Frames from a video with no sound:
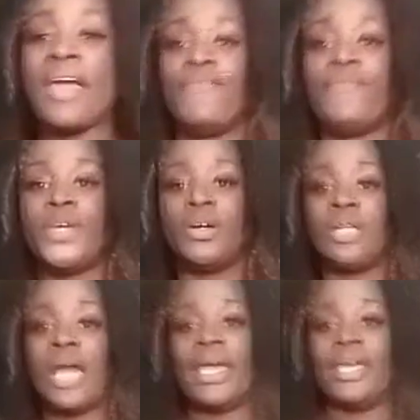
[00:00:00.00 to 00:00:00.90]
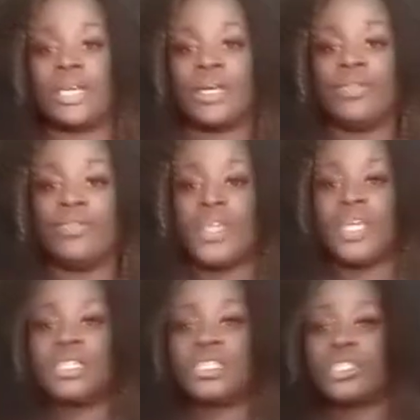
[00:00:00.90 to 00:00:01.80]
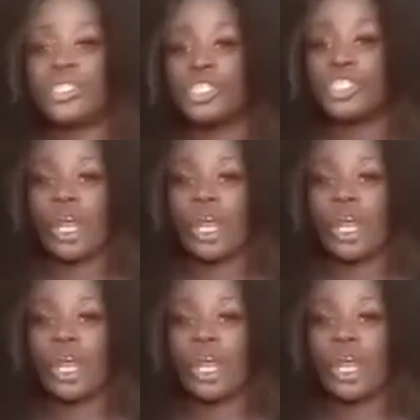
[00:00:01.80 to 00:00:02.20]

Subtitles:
I feel like this